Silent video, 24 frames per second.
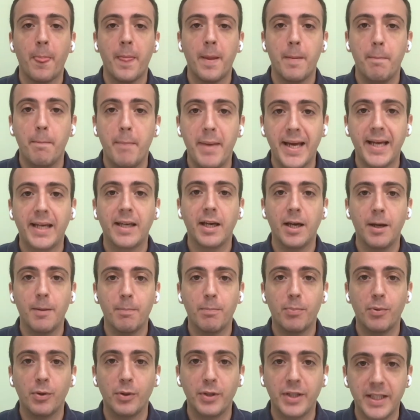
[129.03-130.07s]
make
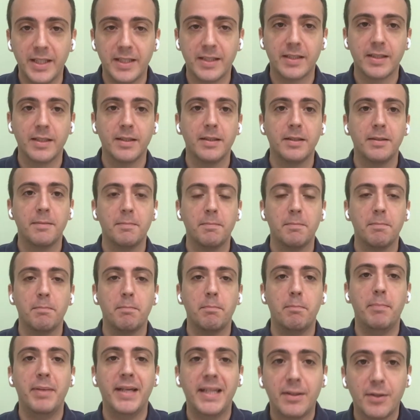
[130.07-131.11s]
employees
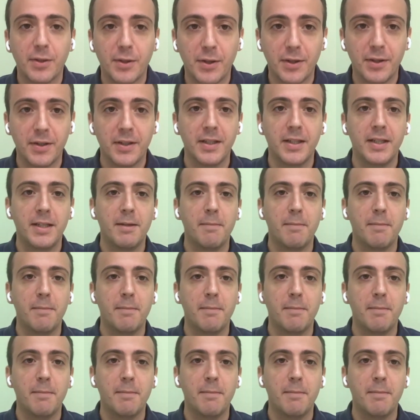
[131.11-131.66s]
better,